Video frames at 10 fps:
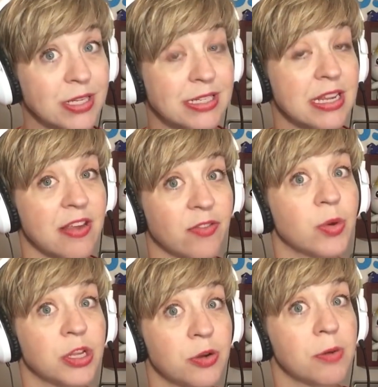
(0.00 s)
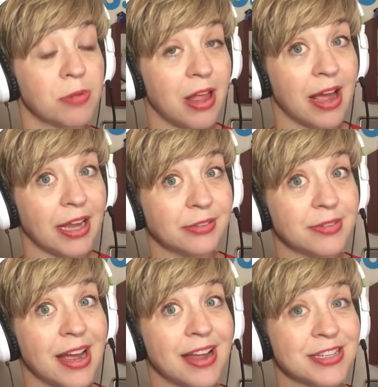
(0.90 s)
received when you applied
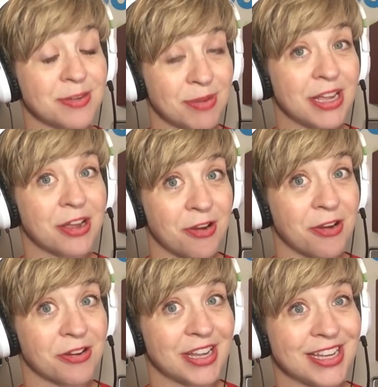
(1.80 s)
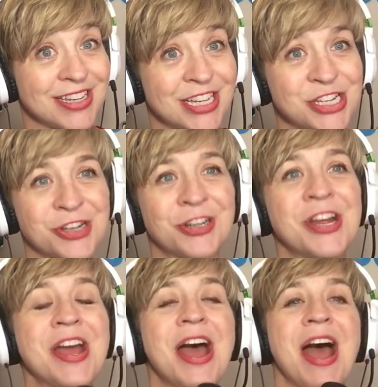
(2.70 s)
to be a GOGOKID teacher
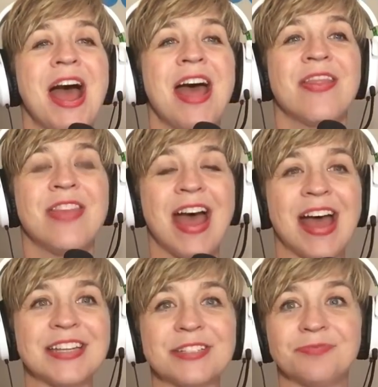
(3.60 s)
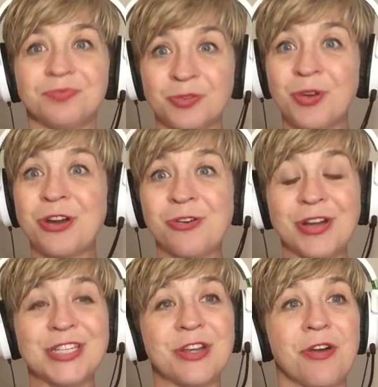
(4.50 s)
that we're
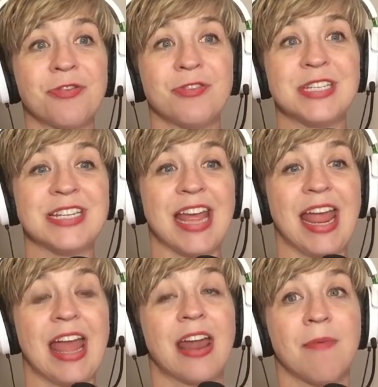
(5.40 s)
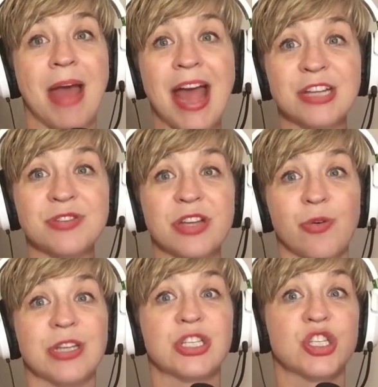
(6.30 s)
going to go through today. And I'm actually
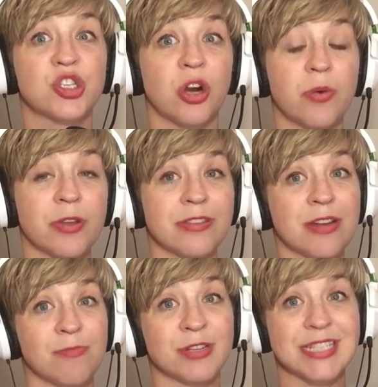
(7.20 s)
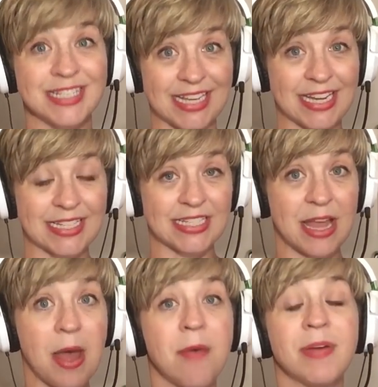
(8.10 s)
going to start with number 6
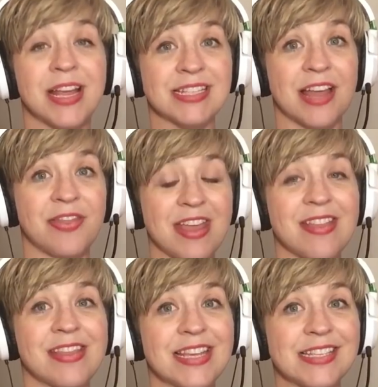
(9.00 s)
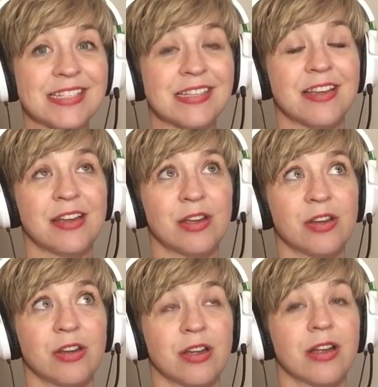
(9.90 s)
because I think this
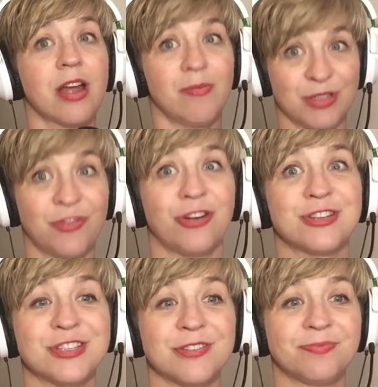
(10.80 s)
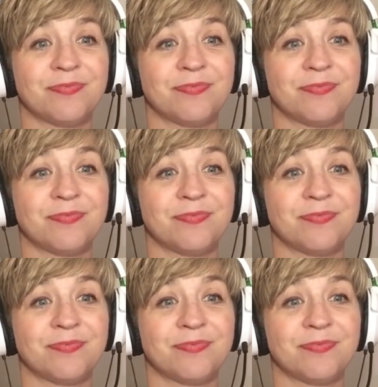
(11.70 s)
comes first.